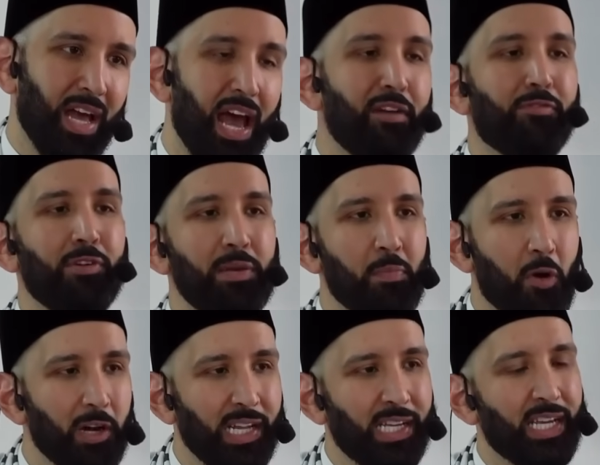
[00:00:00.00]
every
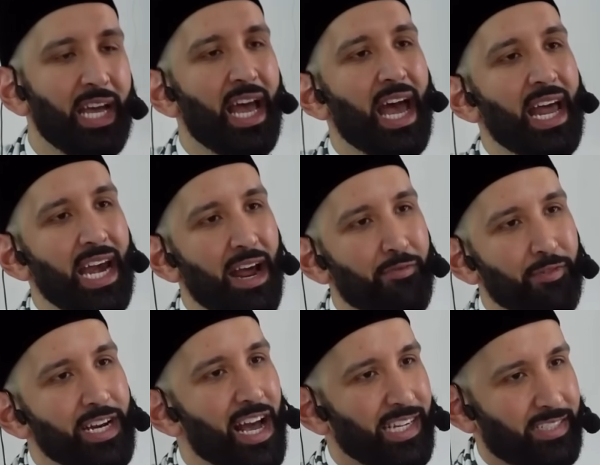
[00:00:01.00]
morning and
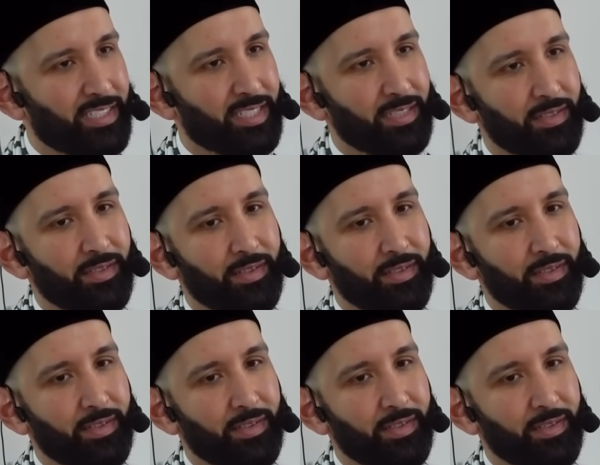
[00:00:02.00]
every night.